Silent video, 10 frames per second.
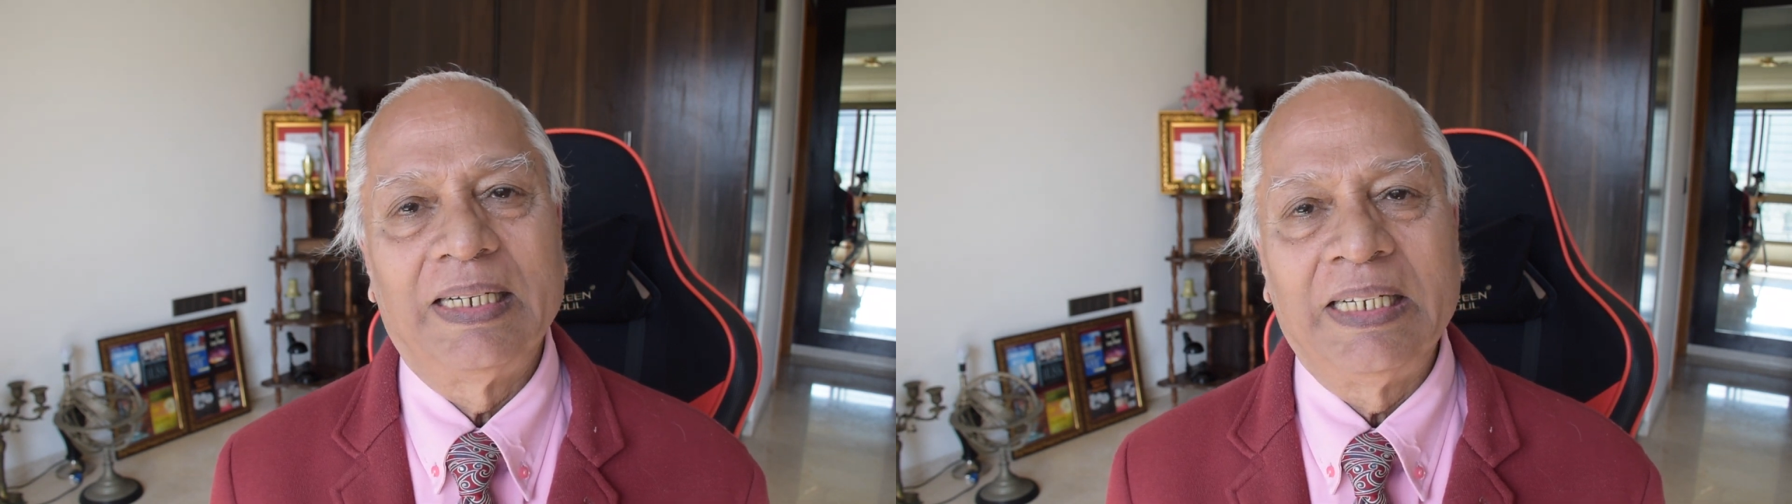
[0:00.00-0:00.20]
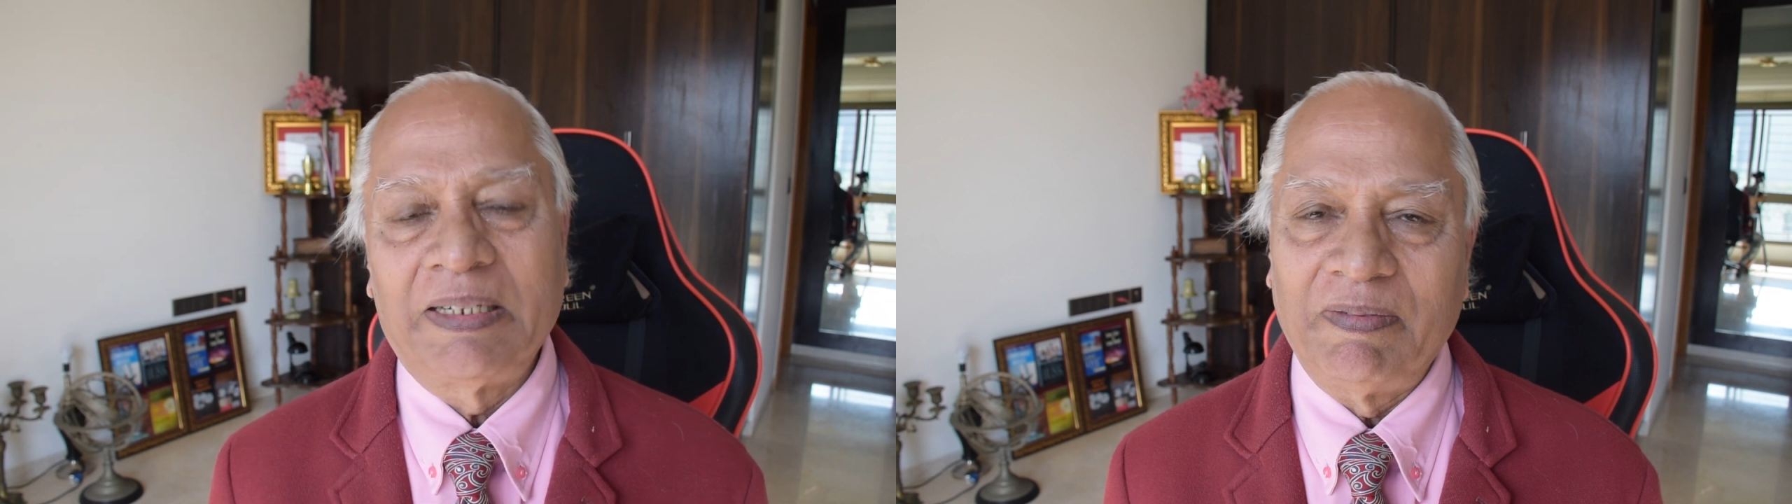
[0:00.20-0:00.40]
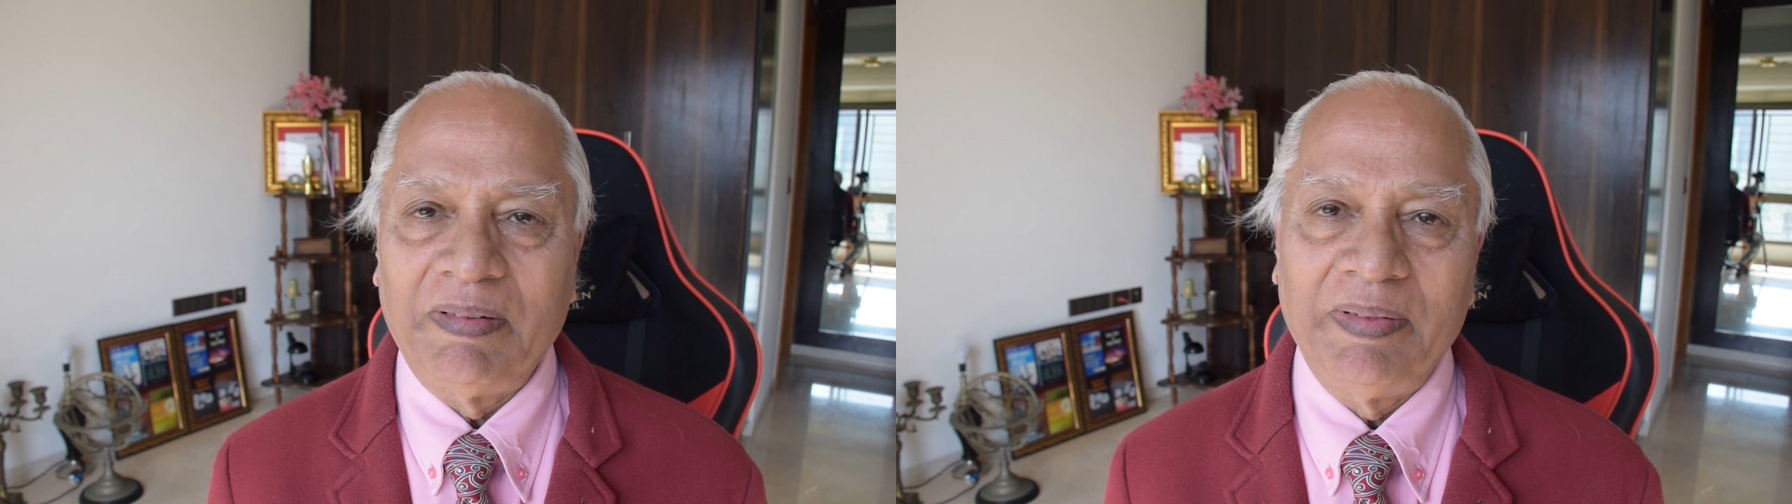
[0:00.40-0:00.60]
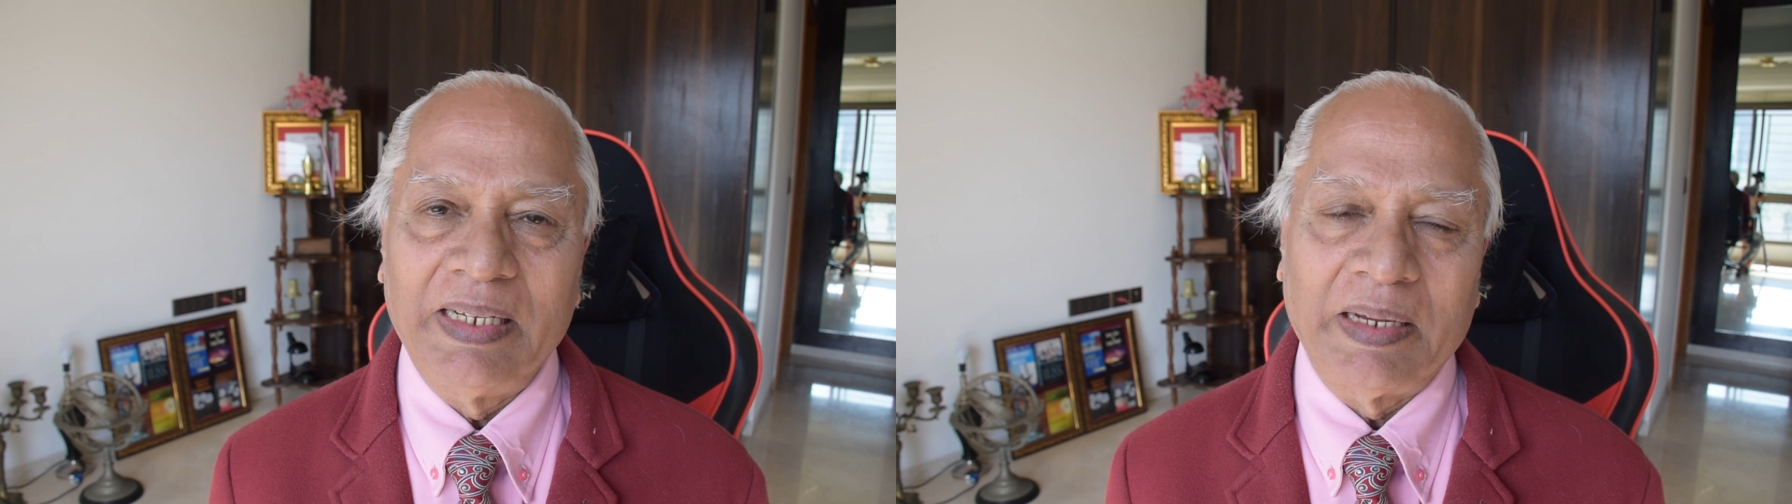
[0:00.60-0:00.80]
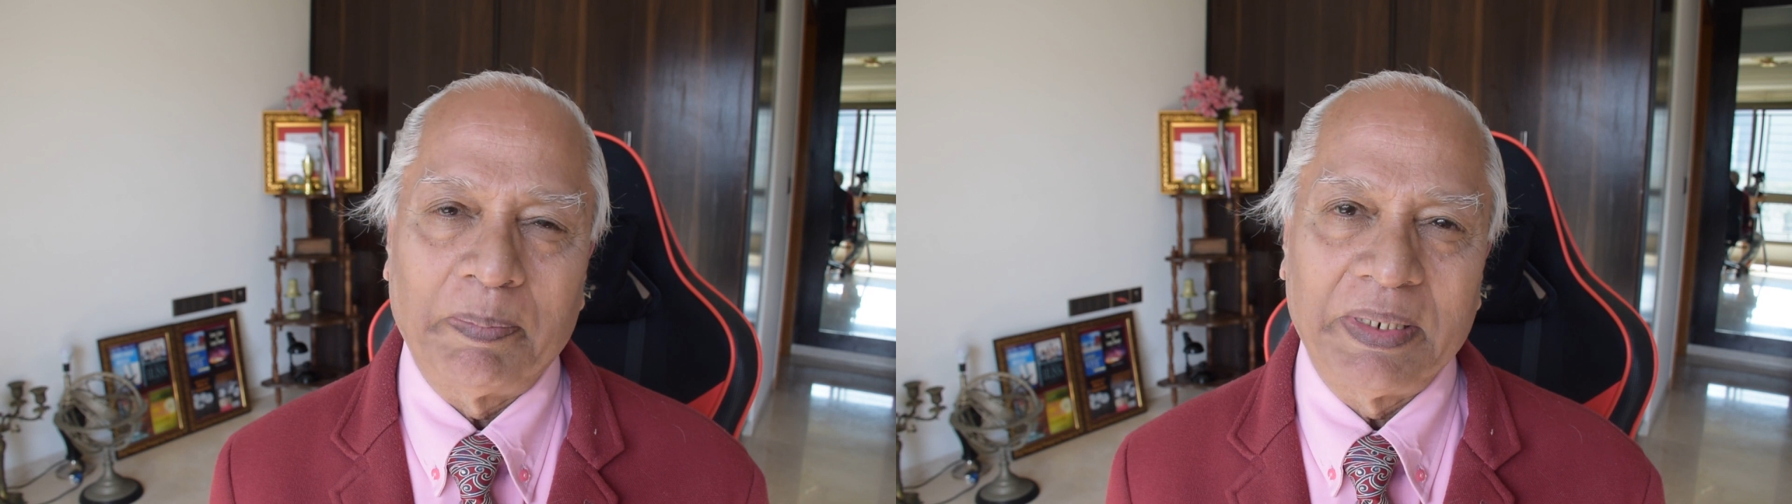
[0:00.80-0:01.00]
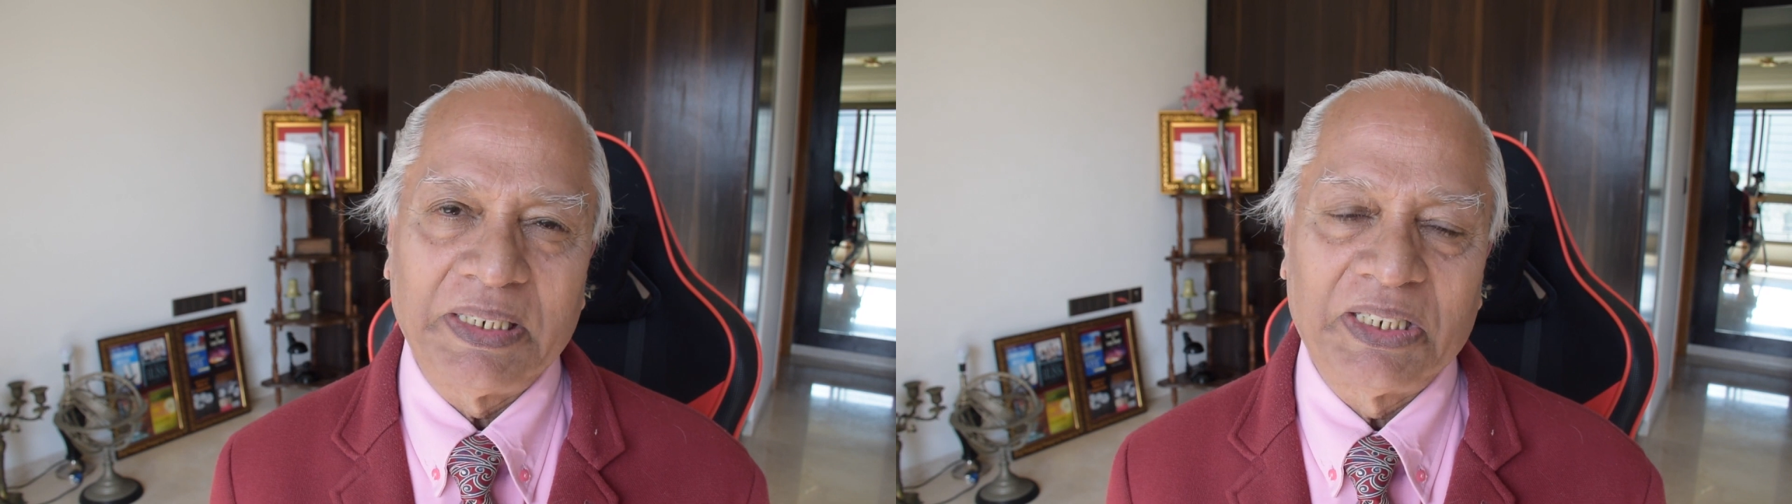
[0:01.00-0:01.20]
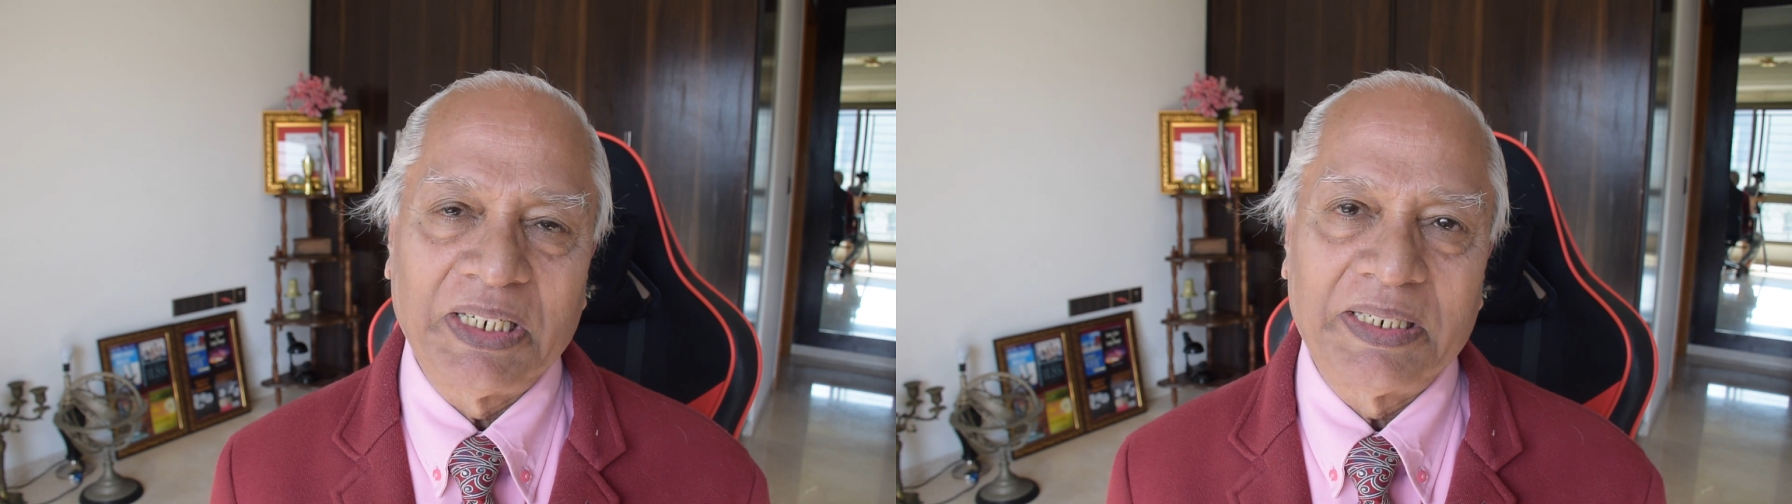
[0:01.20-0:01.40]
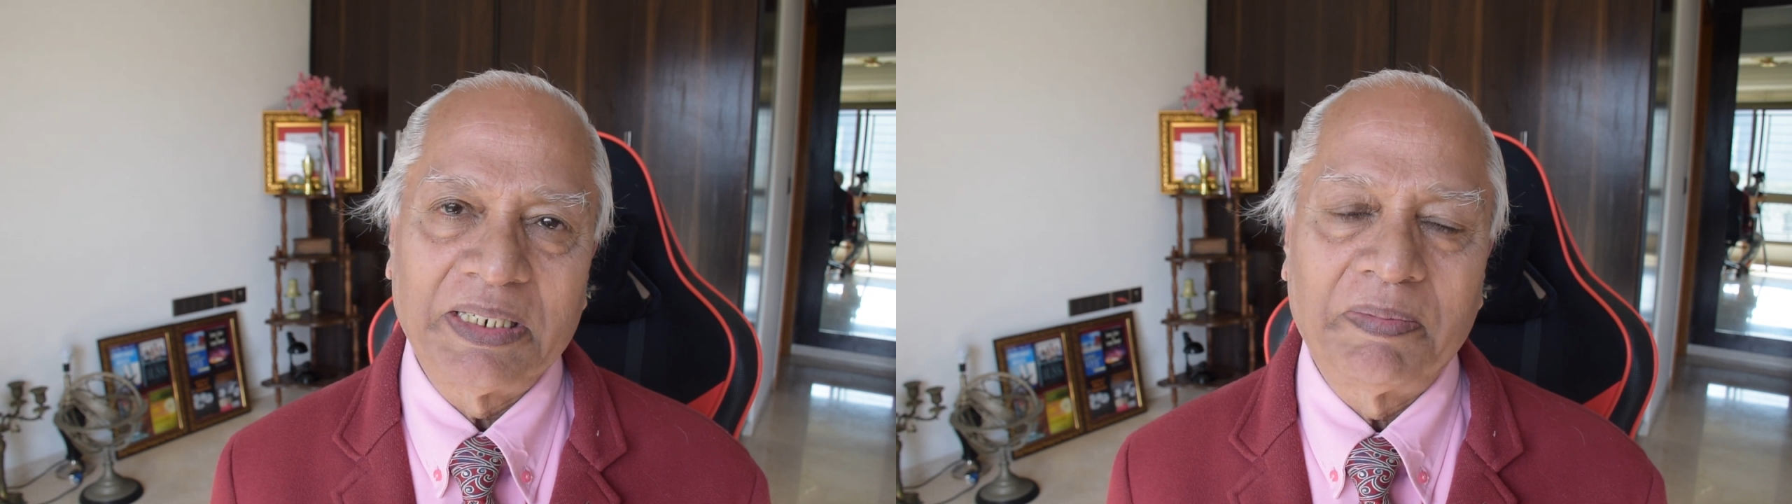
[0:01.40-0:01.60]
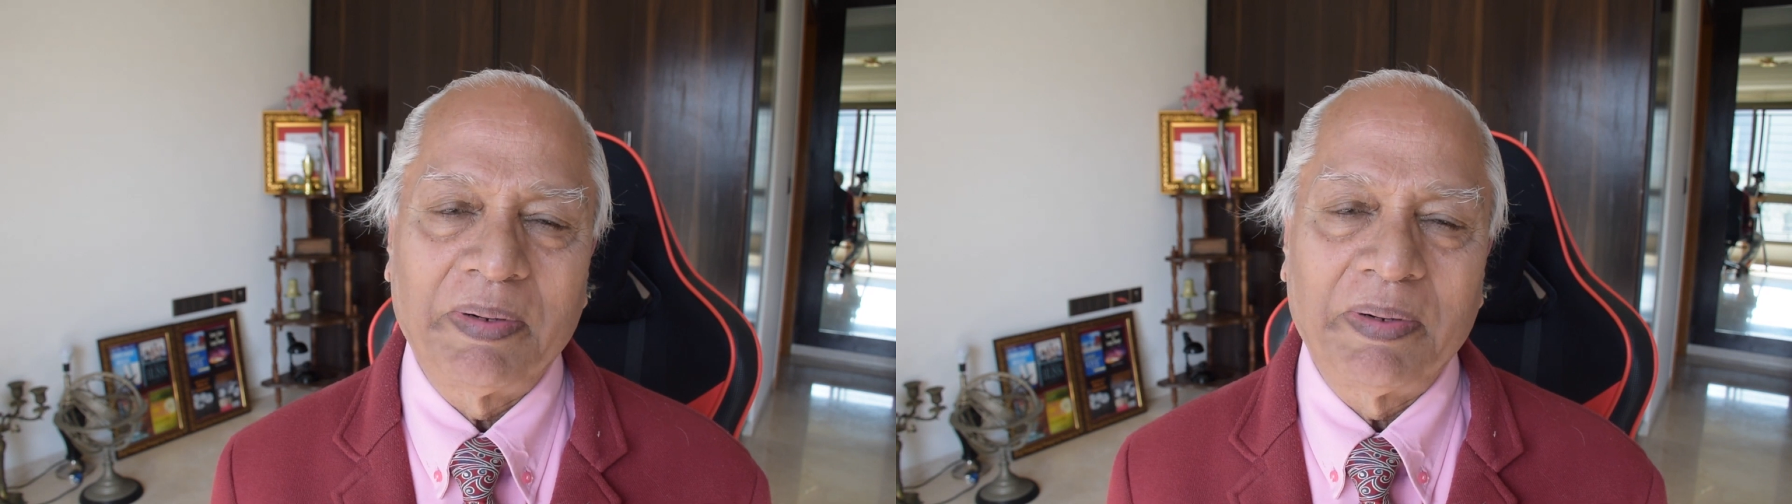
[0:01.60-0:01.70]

It will be appreciated